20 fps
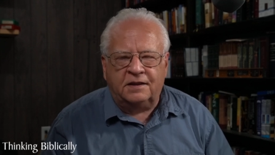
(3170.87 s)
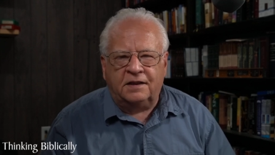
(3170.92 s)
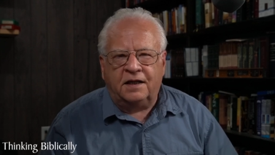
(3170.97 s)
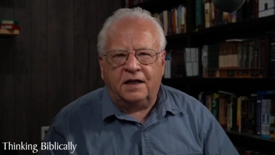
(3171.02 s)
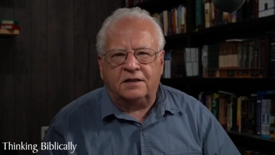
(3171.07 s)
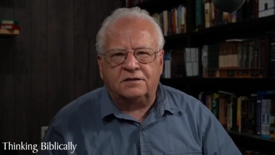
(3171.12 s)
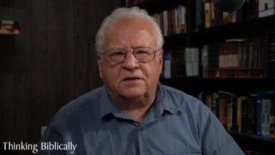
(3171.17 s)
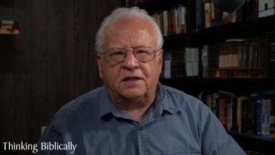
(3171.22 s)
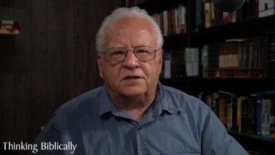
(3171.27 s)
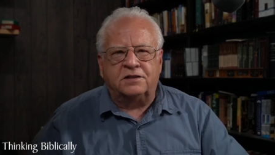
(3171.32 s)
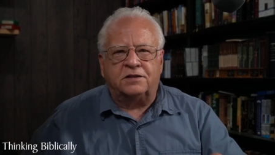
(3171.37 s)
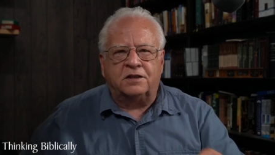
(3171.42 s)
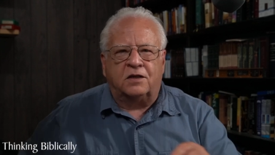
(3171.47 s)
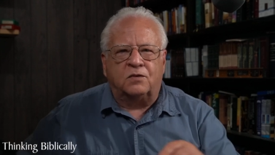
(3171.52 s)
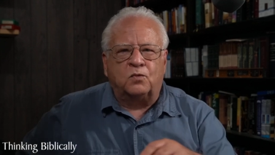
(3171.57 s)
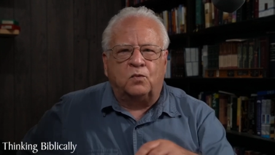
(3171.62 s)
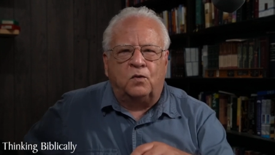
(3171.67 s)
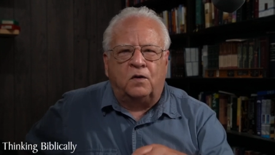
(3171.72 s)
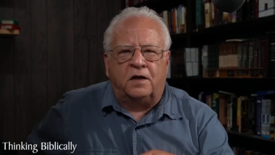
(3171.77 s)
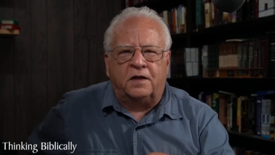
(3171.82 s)
As I said,
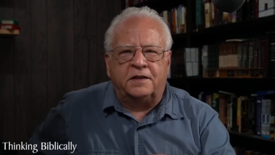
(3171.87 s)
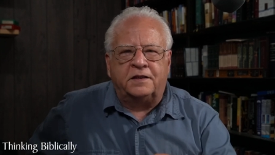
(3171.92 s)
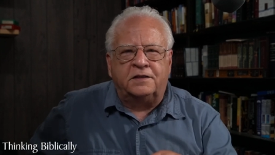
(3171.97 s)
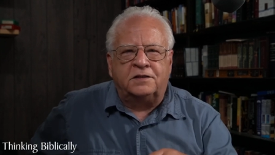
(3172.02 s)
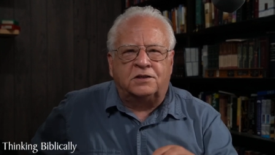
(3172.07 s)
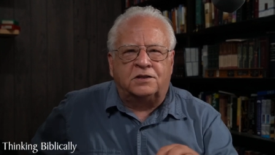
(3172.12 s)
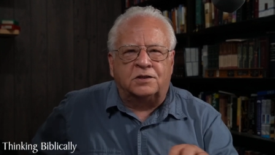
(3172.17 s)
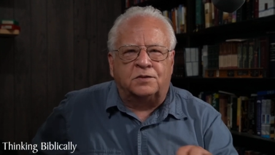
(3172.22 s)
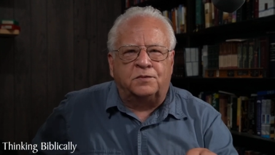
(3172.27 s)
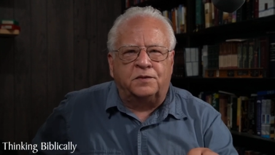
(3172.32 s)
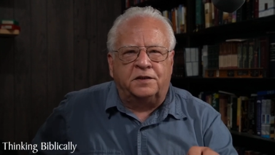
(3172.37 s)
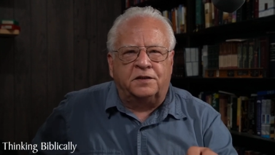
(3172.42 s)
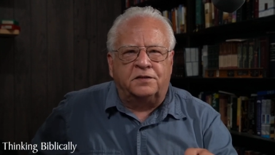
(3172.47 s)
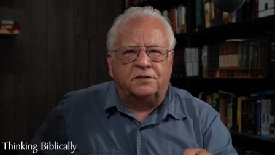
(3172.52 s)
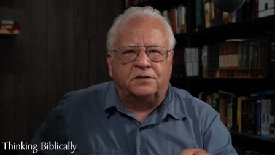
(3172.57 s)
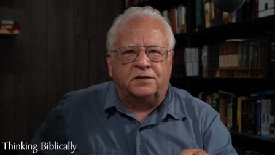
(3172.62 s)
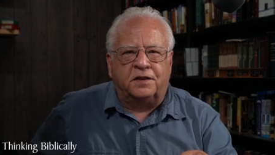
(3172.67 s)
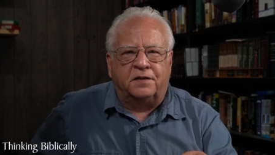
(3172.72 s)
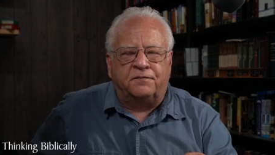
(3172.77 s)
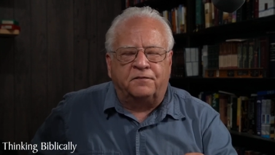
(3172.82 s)
what is the real
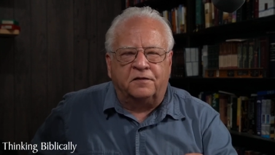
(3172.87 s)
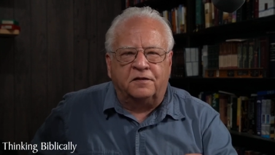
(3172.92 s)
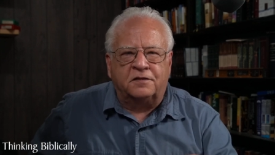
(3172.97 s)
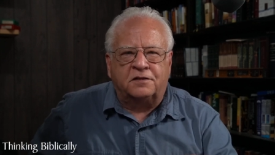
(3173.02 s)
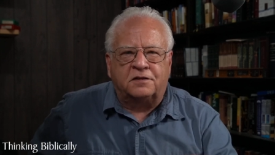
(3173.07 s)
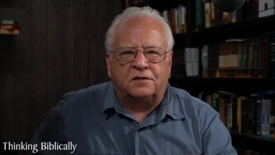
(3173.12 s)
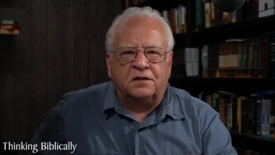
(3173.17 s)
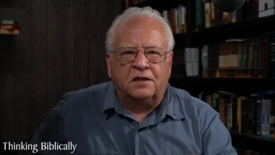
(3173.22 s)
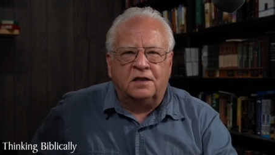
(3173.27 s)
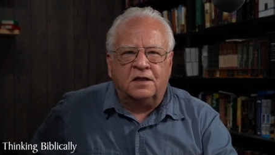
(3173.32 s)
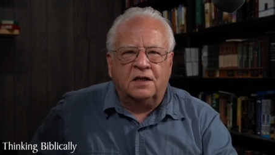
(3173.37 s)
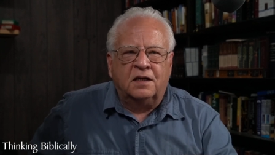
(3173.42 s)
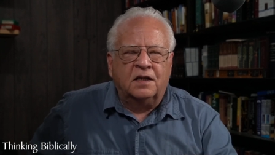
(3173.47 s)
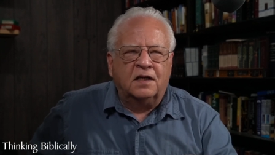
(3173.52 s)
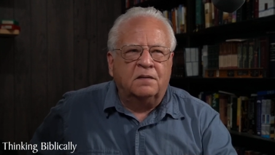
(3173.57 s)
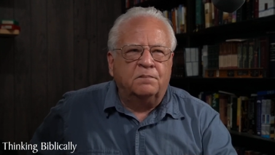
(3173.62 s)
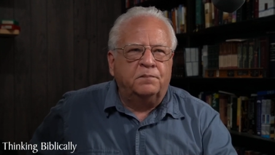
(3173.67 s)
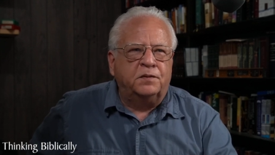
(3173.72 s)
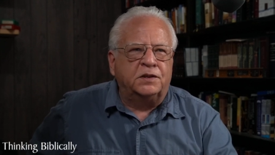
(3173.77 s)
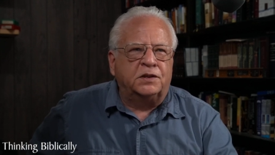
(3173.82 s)
difference
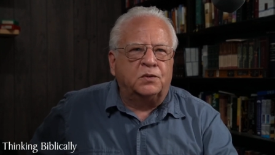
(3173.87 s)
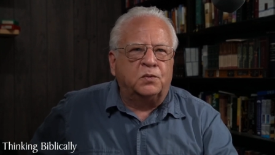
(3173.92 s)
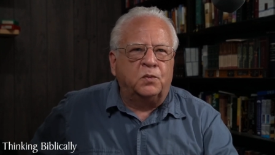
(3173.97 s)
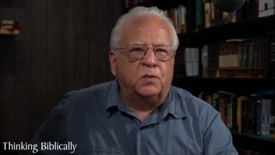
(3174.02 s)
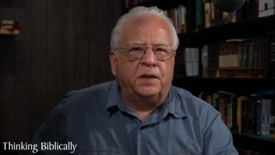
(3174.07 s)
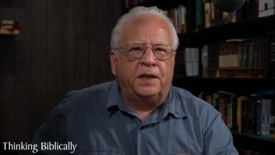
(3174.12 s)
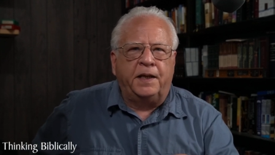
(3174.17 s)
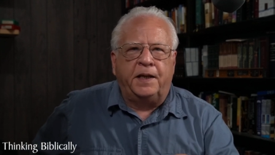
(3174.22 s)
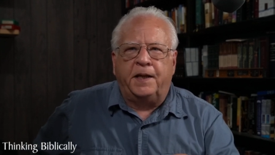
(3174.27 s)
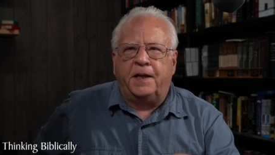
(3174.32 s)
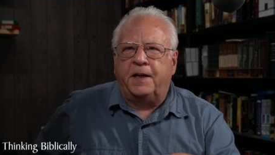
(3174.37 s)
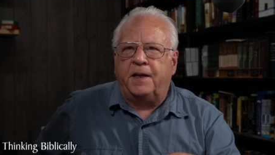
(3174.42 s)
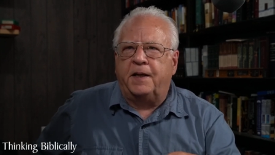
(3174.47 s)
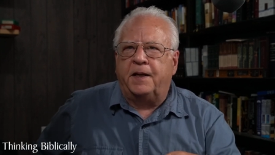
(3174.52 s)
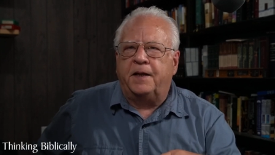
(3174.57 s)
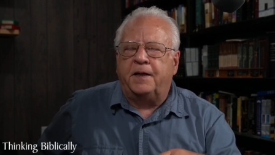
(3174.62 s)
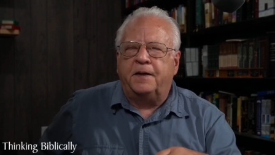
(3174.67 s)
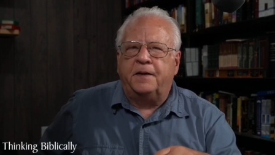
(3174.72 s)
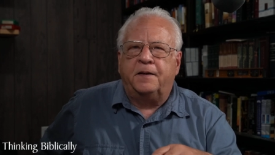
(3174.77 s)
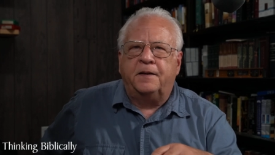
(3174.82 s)

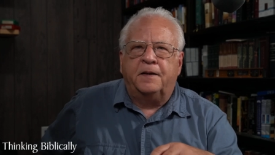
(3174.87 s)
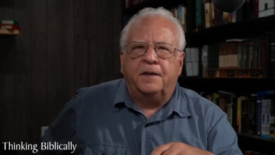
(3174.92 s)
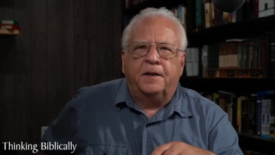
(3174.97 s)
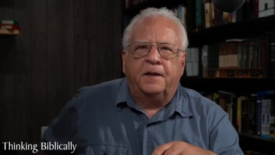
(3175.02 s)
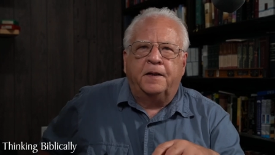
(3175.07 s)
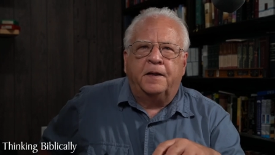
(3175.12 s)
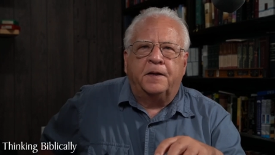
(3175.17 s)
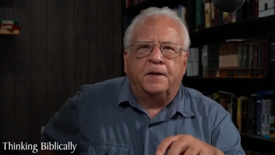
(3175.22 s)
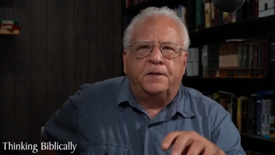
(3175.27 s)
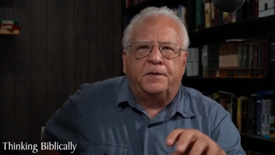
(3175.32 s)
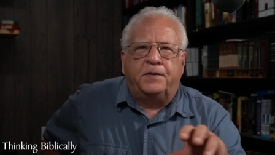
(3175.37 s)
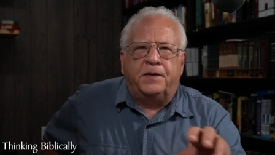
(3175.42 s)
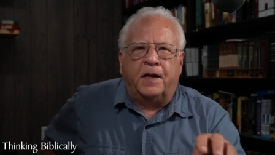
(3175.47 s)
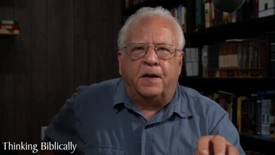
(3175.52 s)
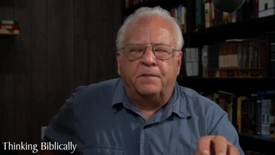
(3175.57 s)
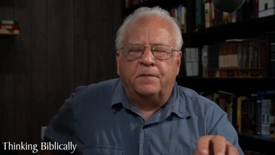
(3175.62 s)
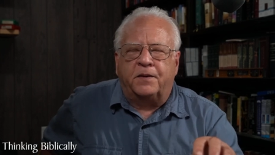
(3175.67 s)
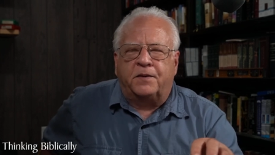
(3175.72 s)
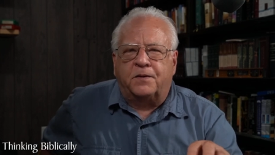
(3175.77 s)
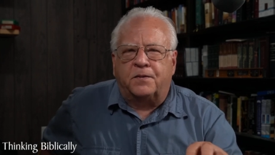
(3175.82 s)
between
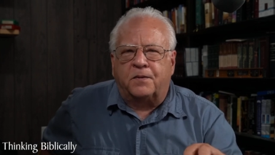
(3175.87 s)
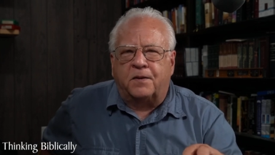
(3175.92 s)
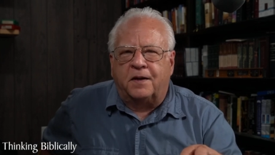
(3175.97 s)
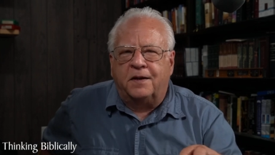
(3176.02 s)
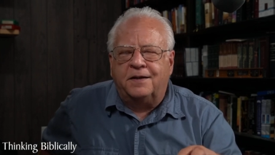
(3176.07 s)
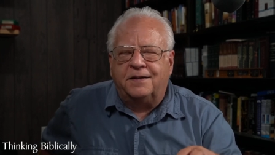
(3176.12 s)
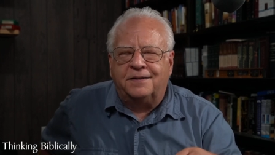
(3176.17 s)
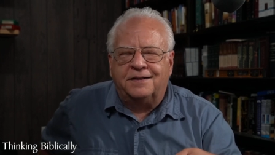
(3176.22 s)
Democrat?